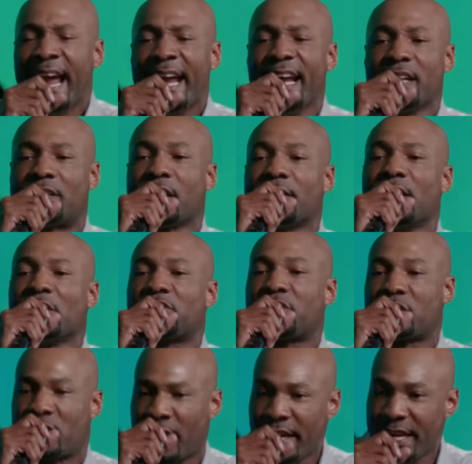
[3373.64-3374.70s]
into the
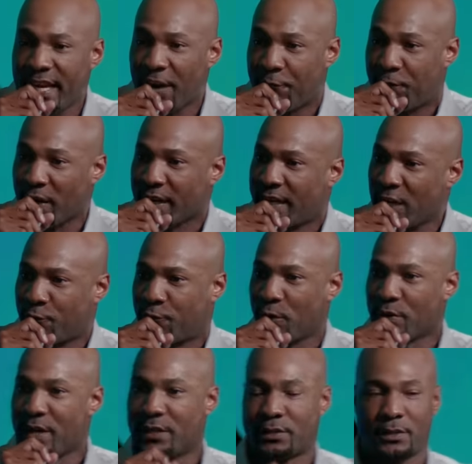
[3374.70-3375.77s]
sea of forgetfulness.